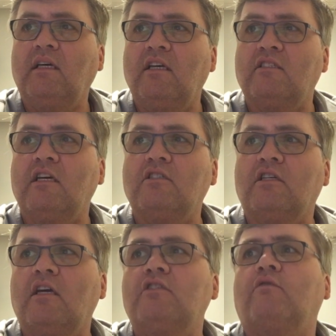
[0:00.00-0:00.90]
It's
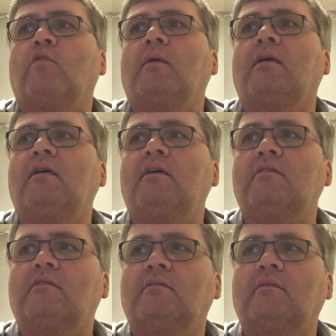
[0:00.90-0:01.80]
education for my
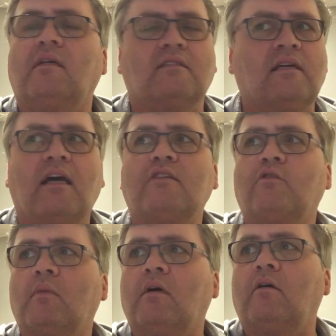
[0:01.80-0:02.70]
kids. It's gas
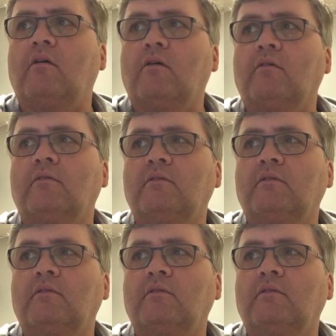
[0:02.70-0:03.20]
for my car.